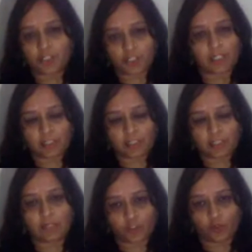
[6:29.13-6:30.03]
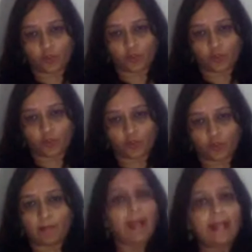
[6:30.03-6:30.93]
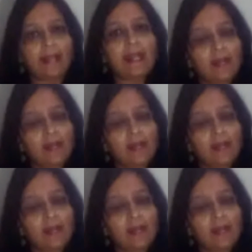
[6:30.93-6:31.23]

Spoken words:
Shastri was talking about,